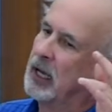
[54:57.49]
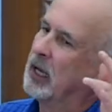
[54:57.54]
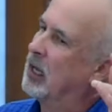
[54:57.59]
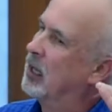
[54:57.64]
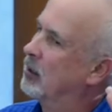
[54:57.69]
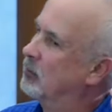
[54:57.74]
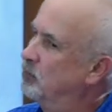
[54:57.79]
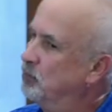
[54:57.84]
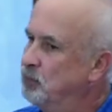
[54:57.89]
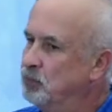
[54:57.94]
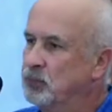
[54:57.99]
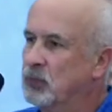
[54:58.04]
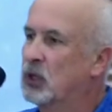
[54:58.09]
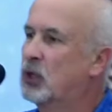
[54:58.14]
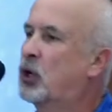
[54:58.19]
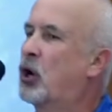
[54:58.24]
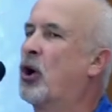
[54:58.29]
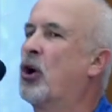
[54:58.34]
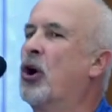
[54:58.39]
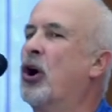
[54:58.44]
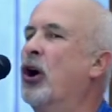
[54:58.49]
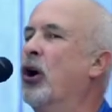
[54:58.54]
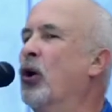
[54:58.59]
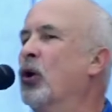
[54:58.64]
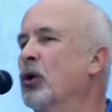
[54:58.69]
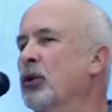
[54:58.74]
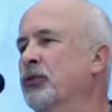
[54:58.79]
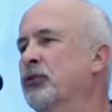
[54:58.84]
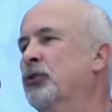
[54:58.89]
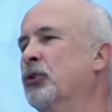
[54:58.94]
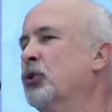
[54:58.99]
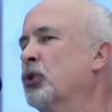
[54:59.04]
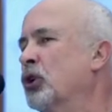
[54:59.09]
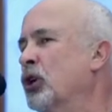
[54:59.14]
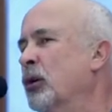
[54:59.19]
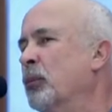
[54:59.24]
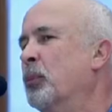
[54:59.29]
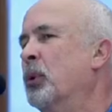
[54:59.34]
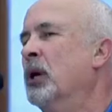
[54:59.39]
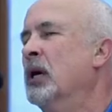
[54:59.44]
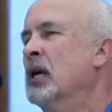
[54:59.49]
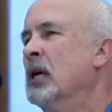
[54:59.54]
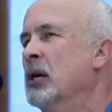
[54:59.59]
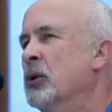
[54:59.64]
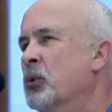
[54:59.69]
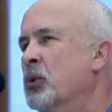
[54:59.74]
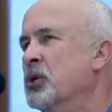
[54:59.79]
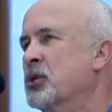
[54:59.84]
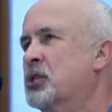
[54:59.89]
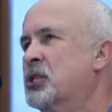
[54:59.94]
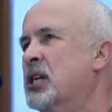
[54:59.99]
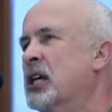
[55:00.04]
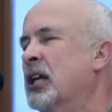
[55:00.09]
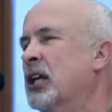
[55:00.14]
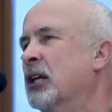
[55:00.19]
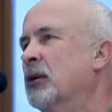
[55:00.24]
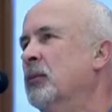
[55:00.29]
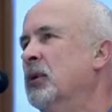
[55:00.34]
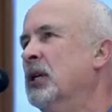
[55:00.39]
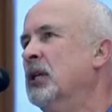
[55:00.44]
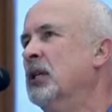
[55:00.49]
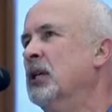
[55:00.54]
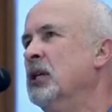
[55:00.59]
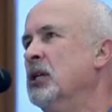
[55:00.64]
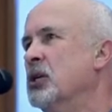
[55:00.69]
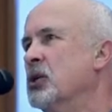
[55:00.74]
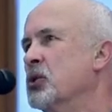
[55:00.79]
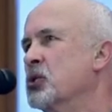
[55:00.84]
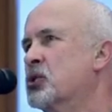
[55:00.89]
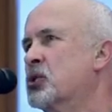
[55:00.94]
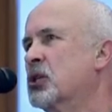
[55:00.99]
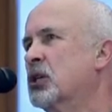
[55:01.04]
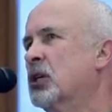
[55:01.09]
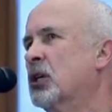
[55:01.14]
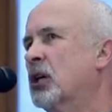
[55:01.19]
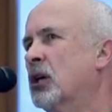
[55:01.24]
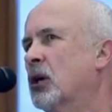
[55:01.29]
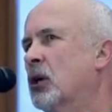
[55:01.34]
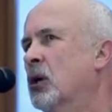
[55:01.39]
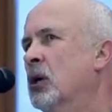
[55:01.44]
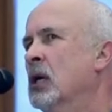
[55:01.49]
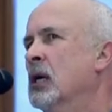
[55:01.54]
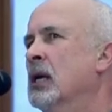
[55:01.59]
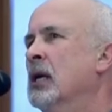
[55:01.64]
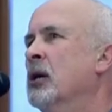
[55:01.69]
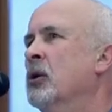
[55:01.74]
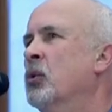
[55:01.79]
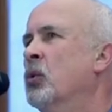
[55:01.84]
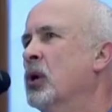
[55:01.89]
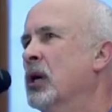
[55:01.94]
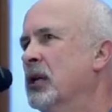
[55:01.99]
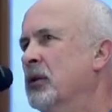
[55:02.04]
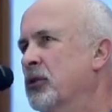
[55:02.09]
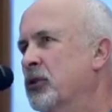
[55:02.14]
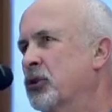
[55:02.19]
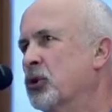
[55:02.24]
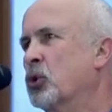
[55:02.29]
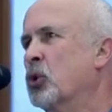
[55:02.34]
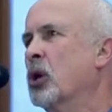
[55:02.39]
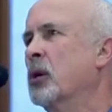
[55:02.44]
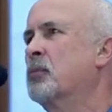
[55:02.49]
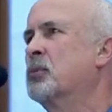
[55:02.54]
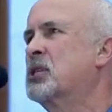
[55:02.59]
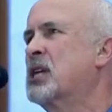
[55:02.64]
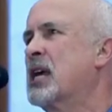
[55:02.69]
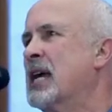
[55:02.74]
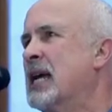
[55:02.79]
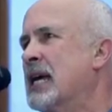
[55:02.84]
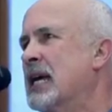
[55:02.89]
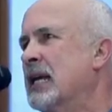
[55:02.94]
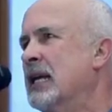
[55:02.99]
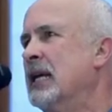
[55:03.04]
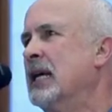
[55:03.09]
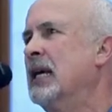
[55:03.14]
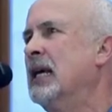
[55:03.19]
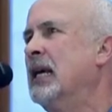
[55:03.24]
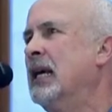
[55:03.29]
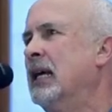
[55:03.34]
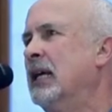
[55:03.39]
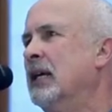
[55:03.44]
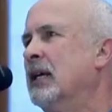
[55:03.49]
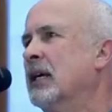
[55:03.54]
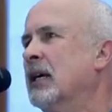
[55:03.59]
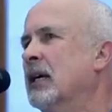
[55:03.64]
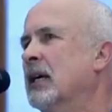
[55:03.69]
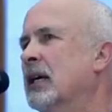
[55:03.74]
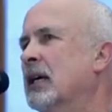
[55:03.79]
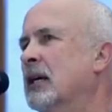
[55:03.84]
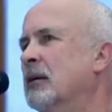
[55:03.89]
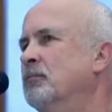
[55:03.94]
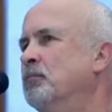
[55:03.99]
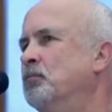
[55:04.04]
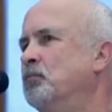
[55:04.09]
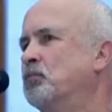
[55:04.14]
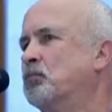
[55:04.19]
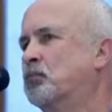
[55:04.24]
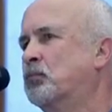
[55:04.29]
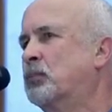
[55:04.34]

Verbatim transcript: um, uh, um, Carl Thorpe was telling me that years ago, when Thorpe's had a, um,